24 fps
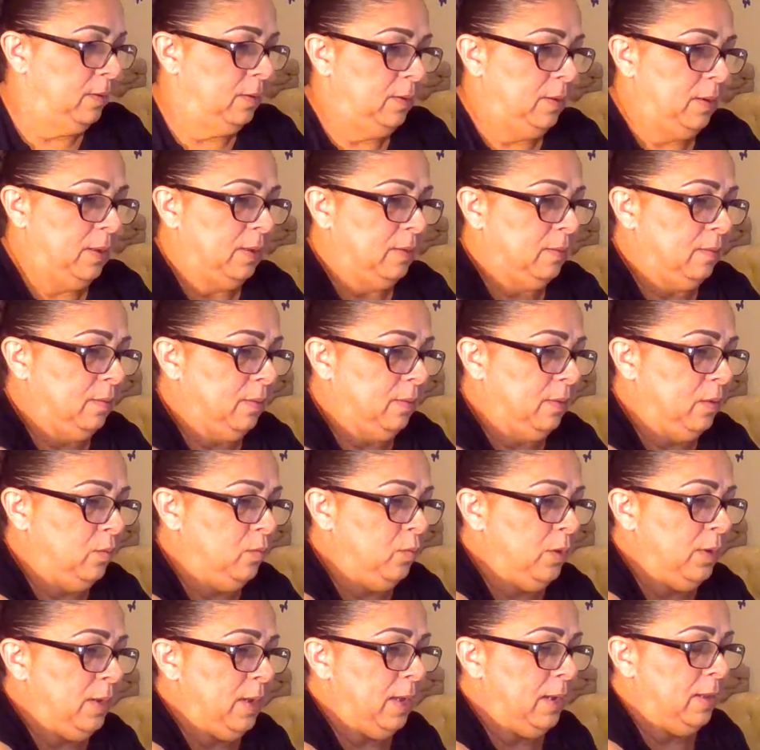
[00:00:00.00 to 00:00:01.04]
Next thing
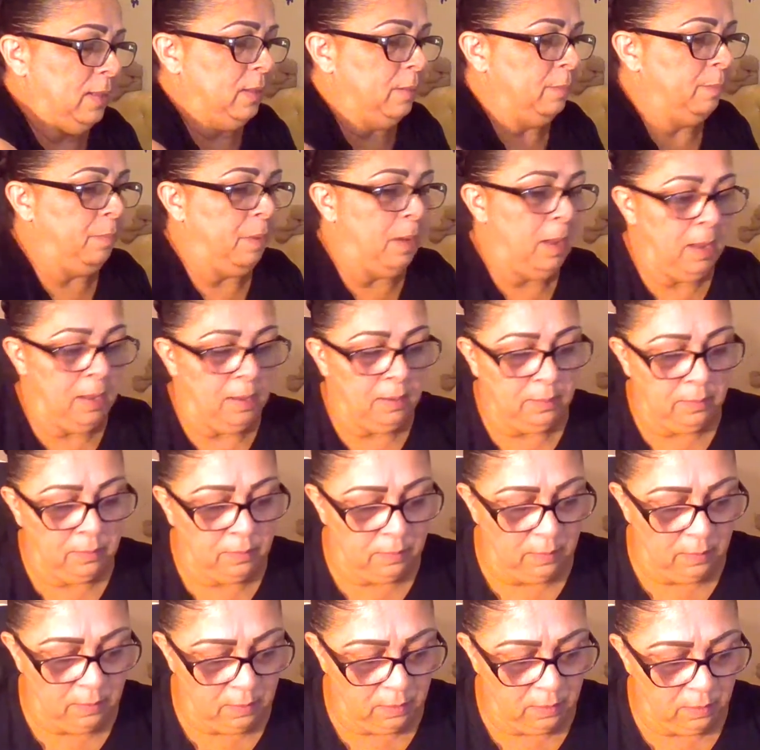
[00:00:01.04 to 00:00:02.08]
we got in the
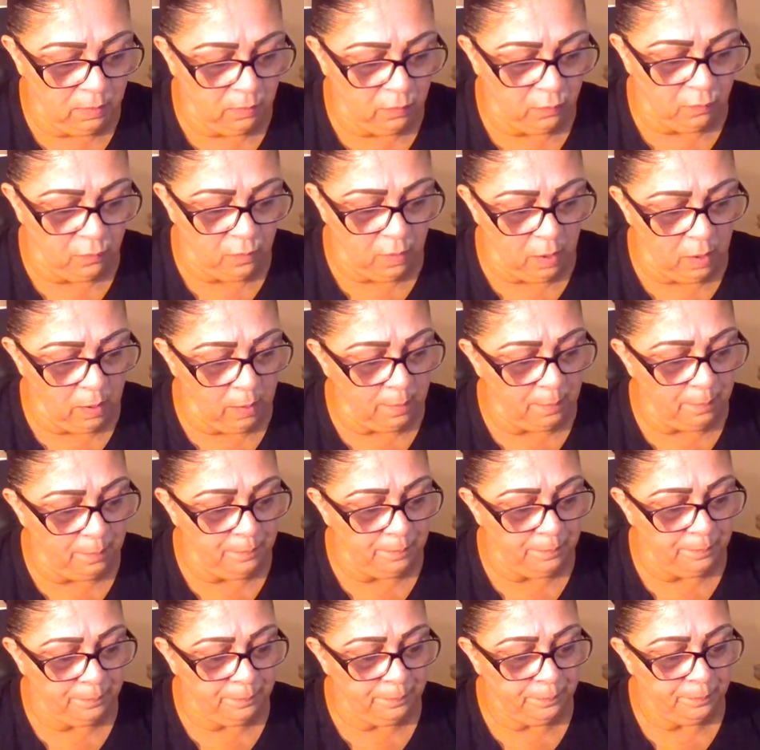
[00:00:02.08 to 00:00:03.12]
box is
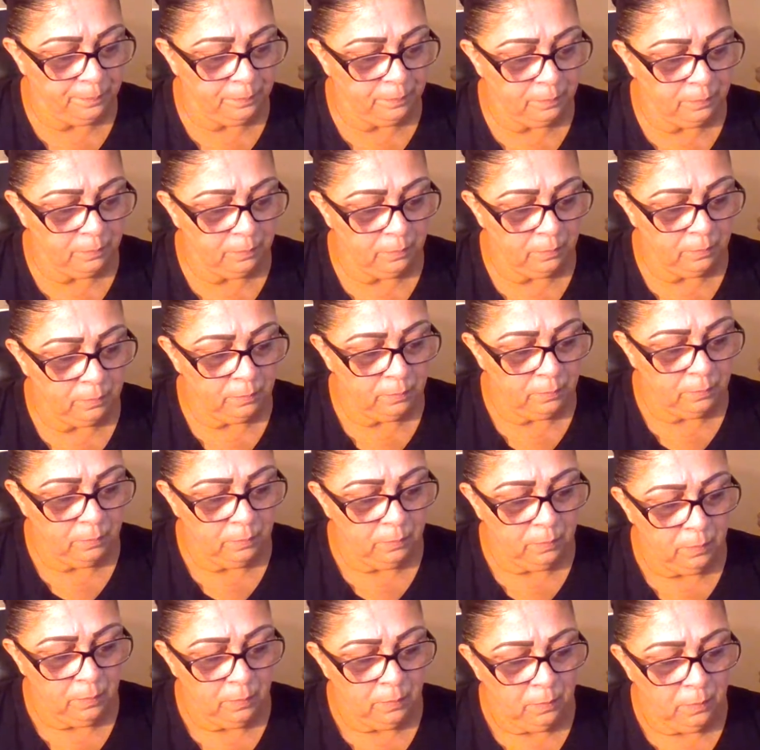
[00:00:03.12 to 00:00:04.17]
from
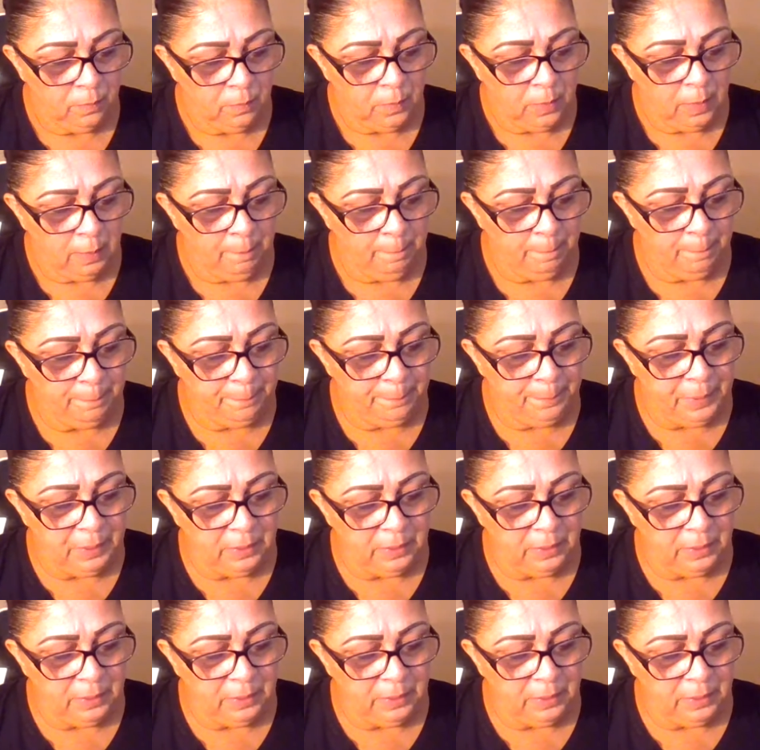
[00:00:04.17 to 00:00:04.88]
$1